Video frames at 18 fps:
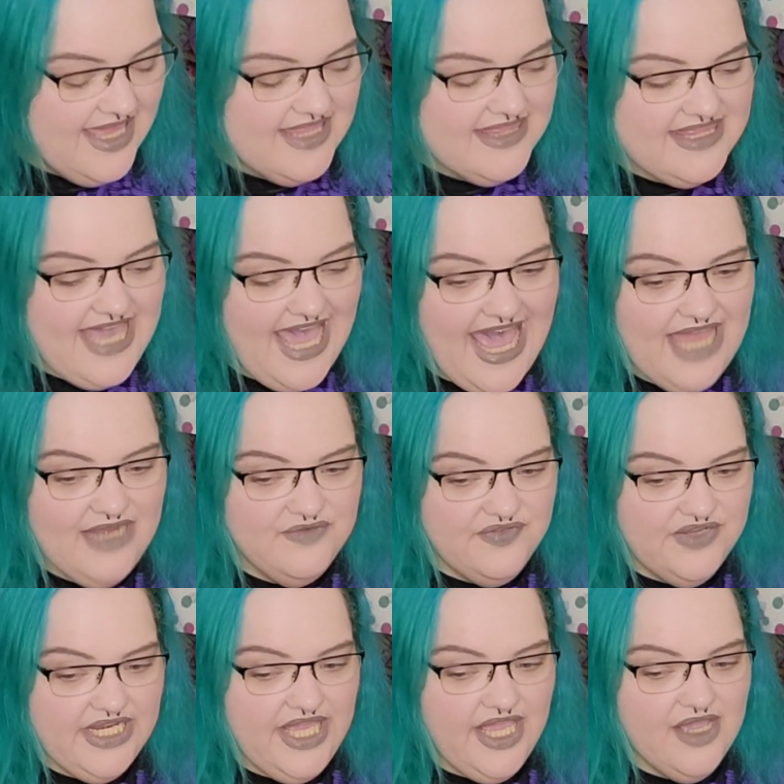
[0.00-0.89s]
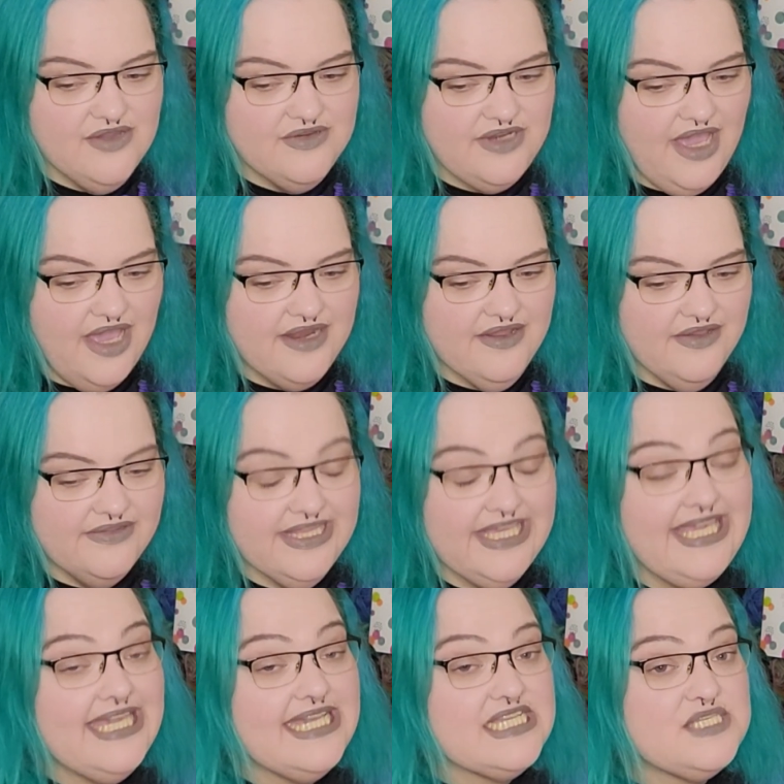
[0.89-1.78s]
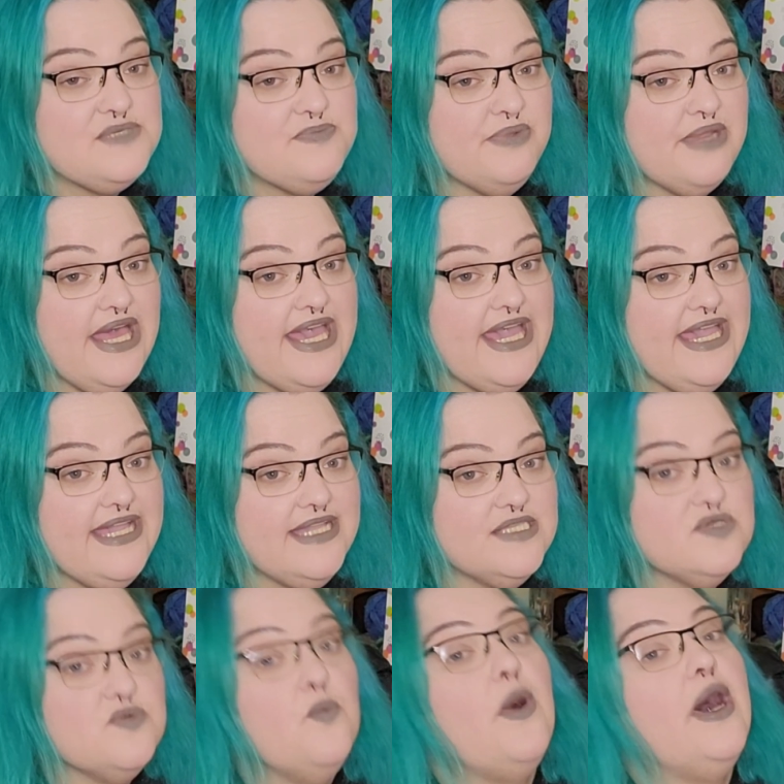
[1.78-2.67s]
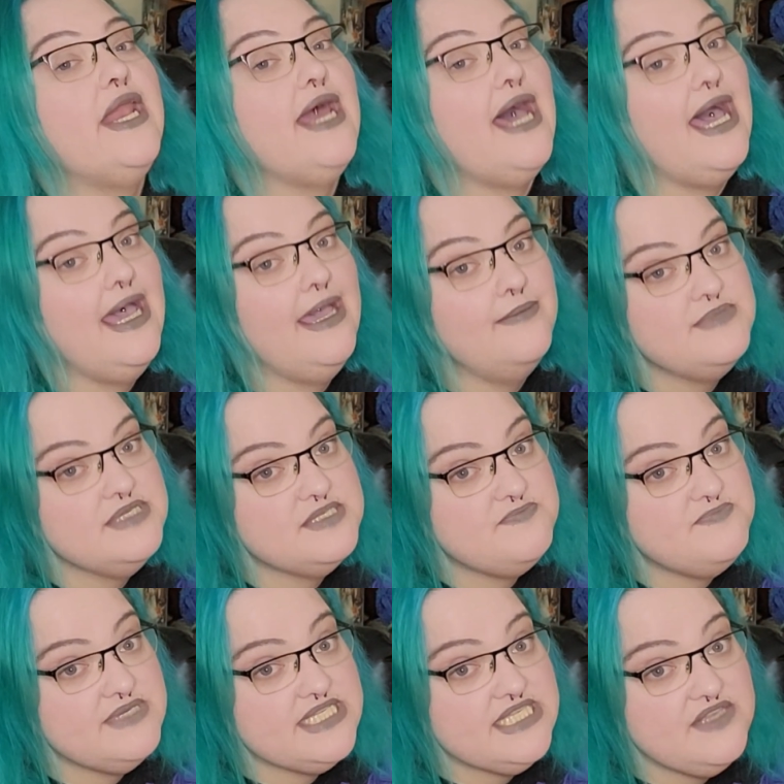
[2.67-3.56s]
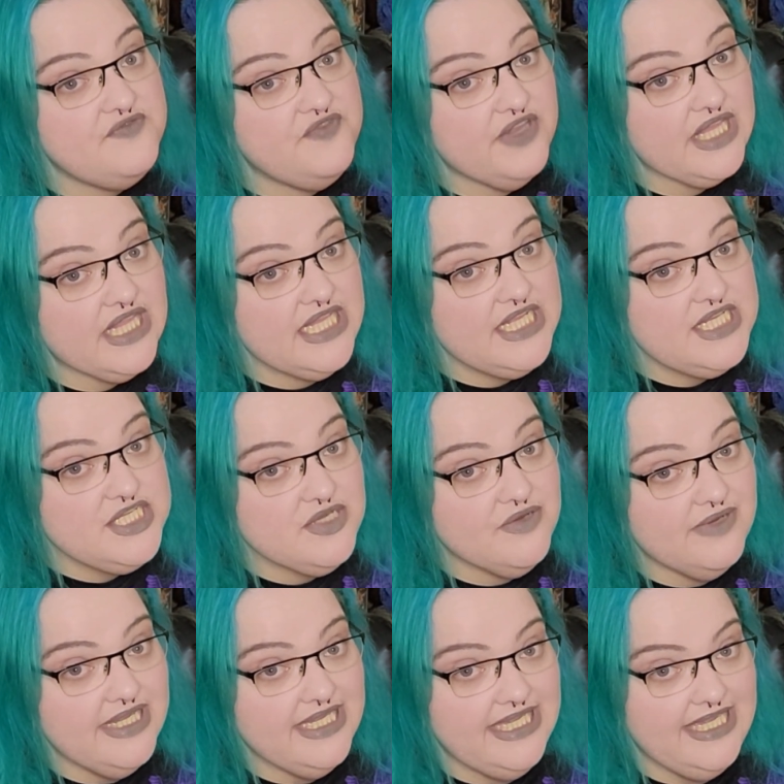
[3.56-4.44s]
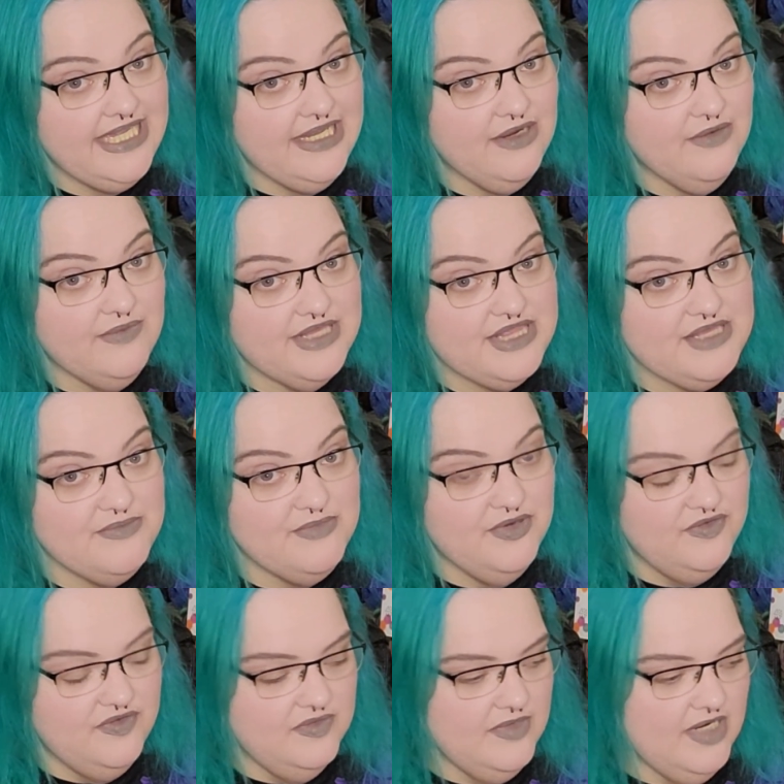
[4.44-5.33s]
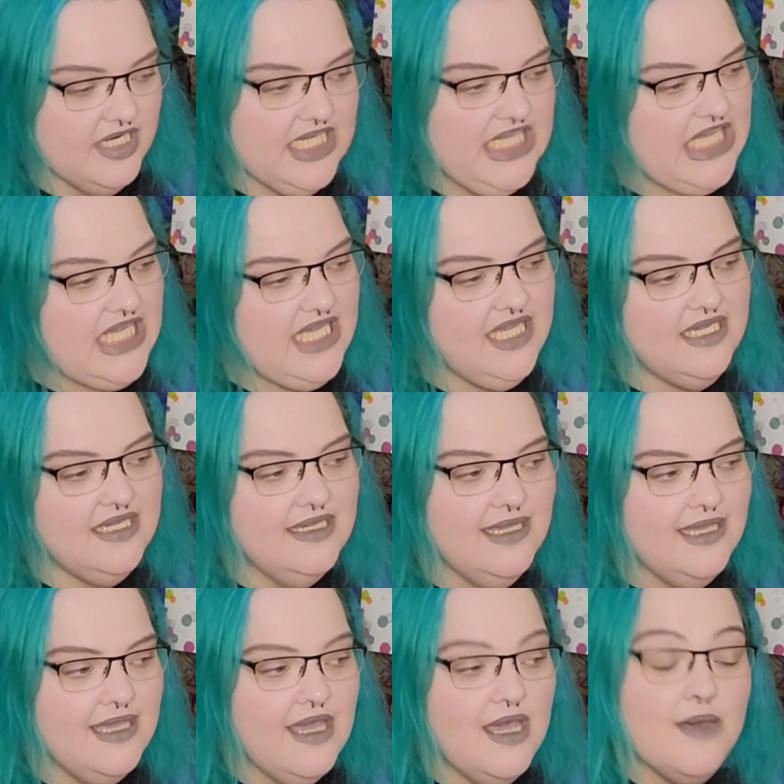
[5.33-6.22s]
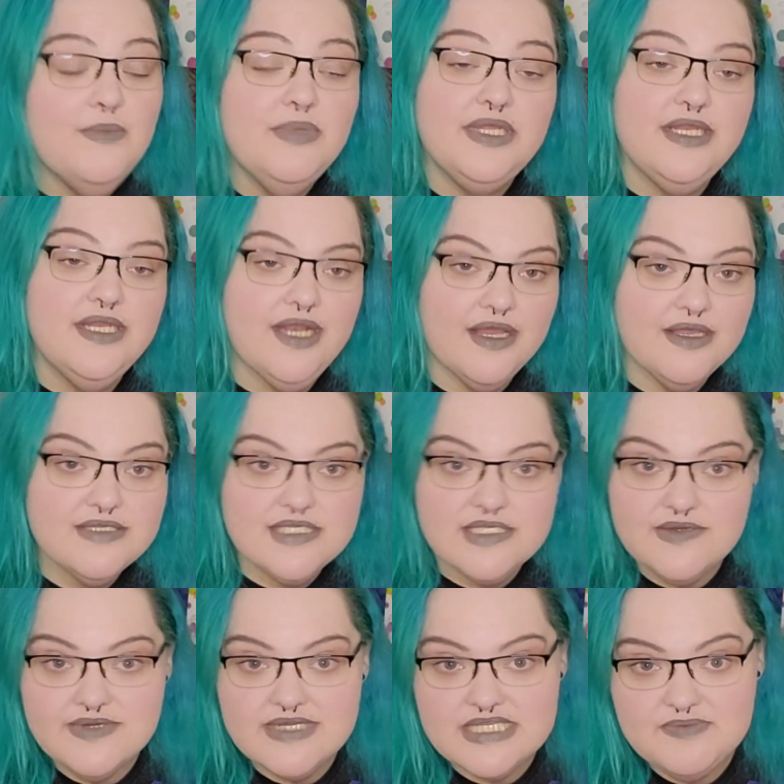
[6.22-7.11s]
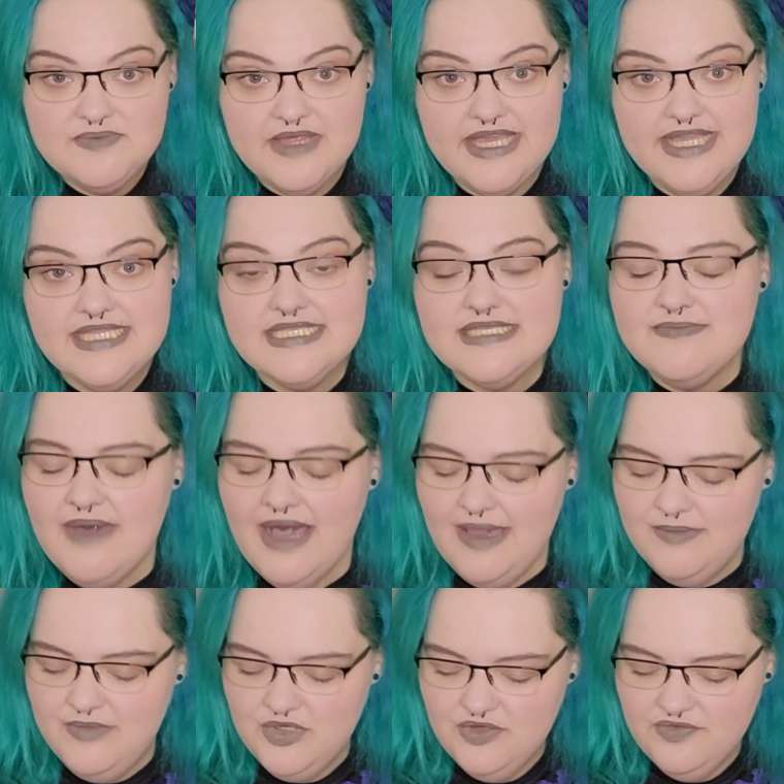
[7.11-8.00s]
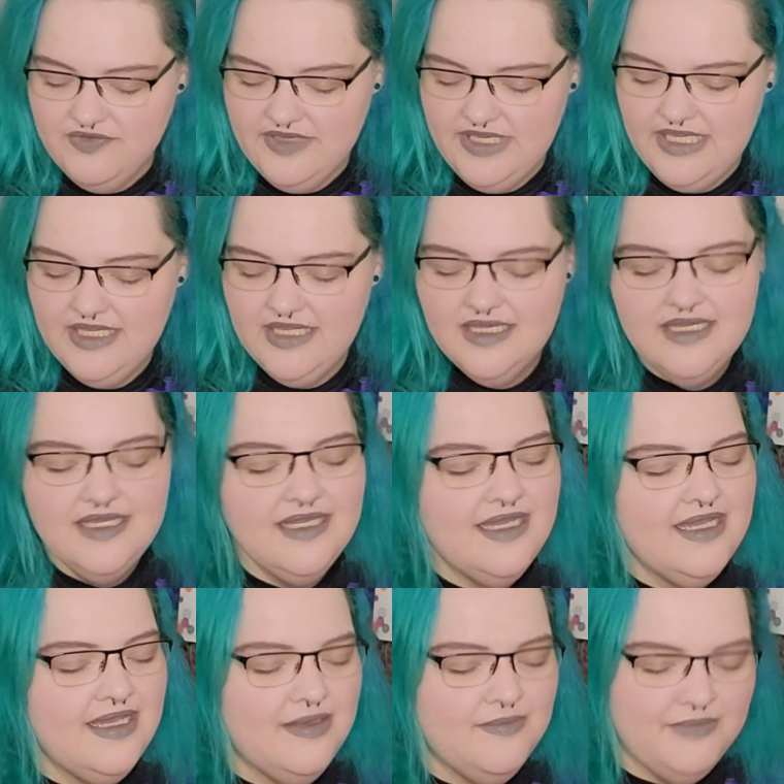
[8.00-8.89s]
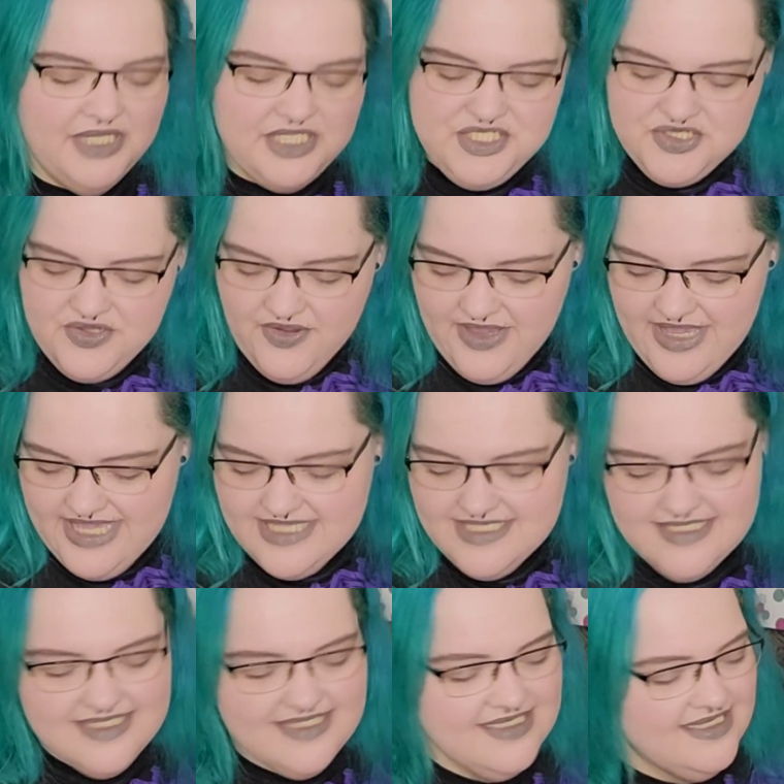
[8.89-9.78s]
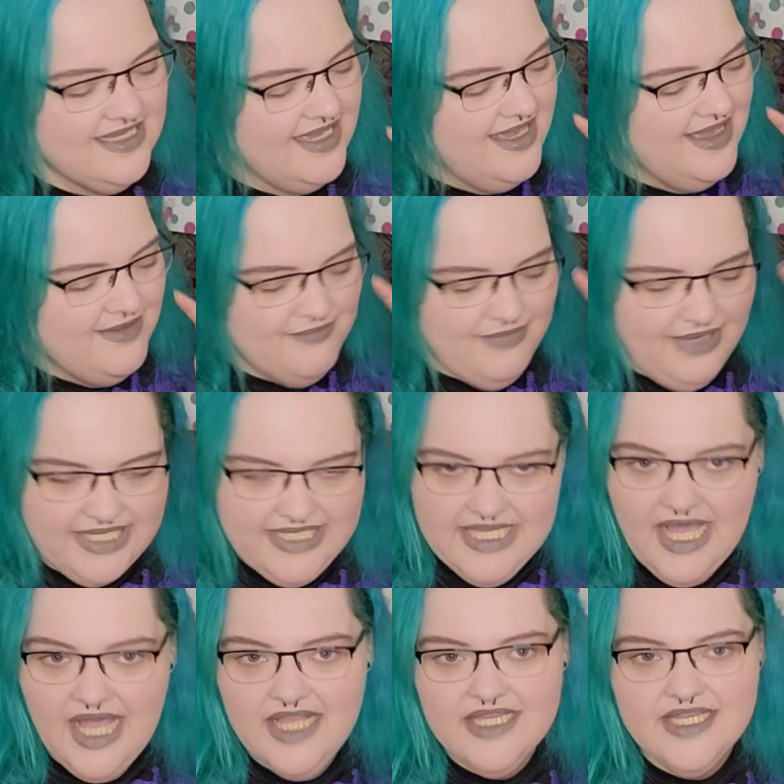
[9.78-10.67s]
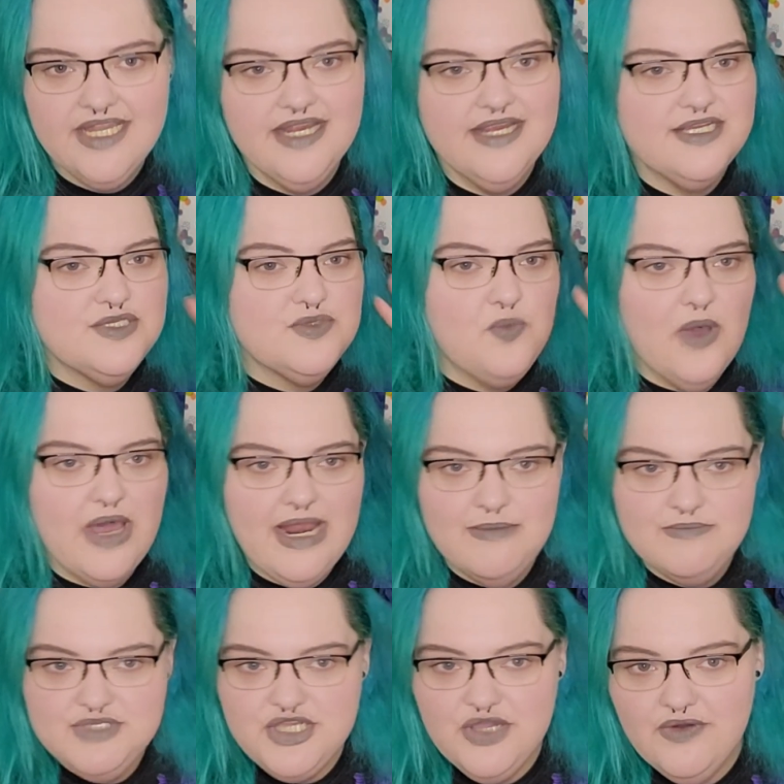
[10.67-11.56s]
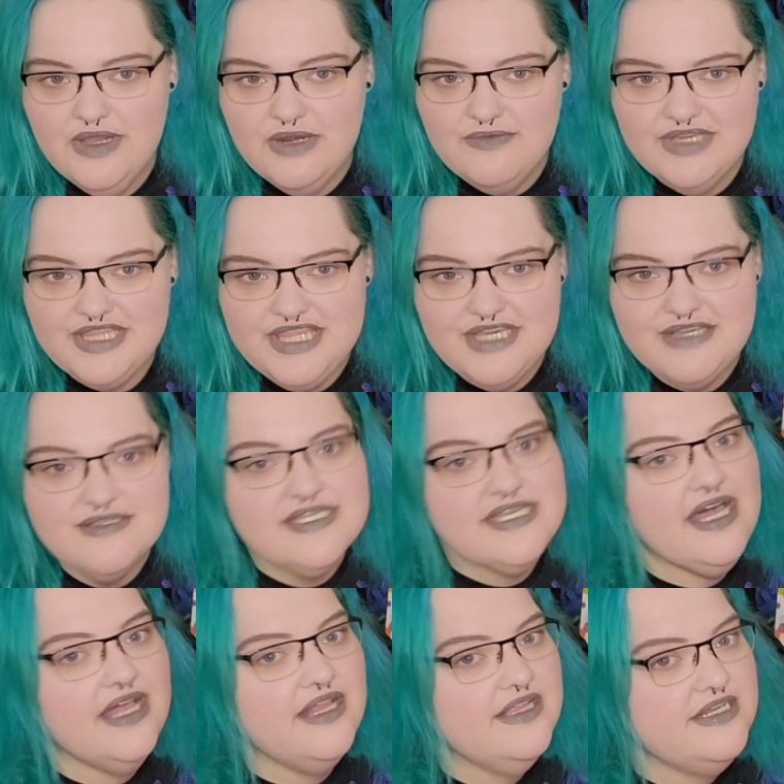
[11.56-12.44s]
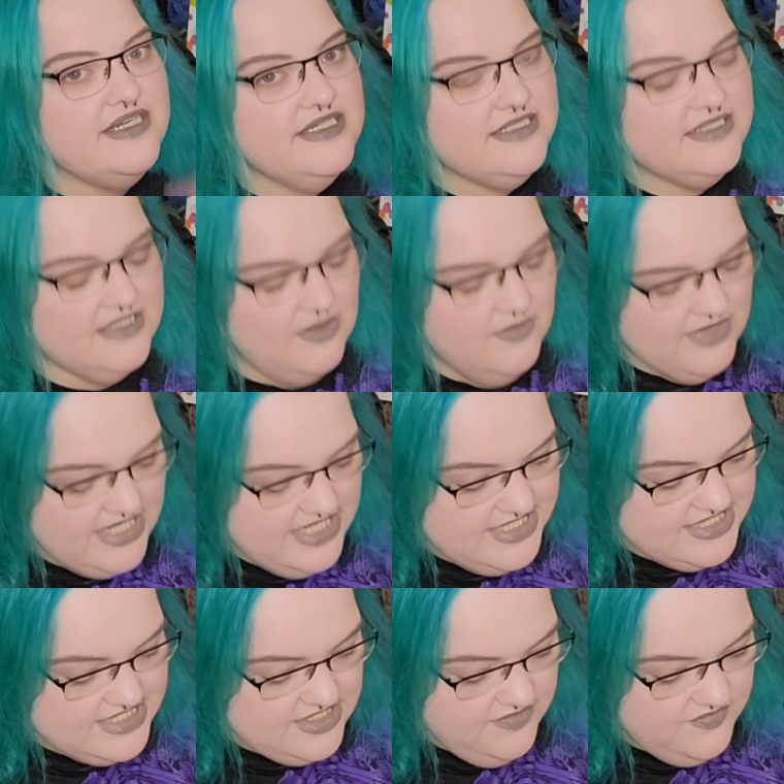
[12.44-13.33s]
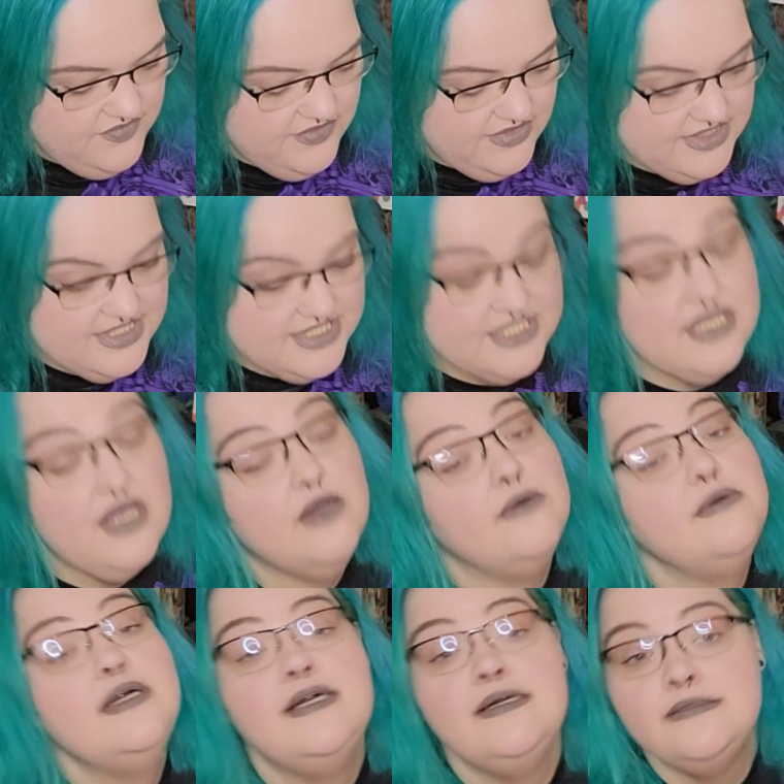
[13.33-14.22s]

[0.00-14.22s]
That video not only explains what I'm specifically doing here with the Movie Marquee, but it also explains my movie, my choice, my colors, what I'm doing with those colors, so on and so forth. So